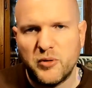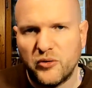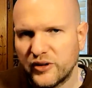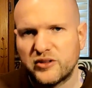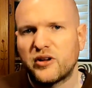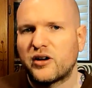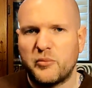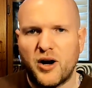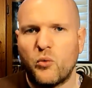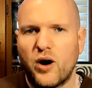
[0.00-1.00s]
So let's talk
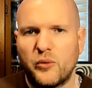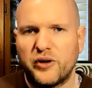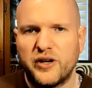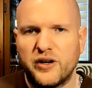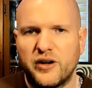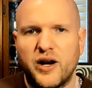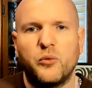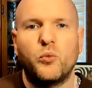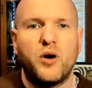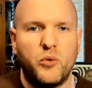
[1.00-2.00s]
about why we're here
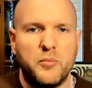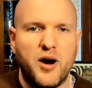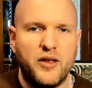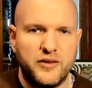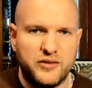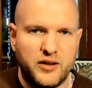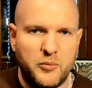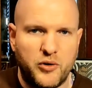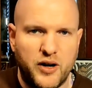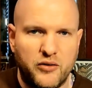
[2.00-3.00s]
and what we bought this
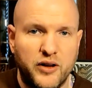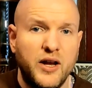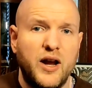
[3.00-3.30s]
time around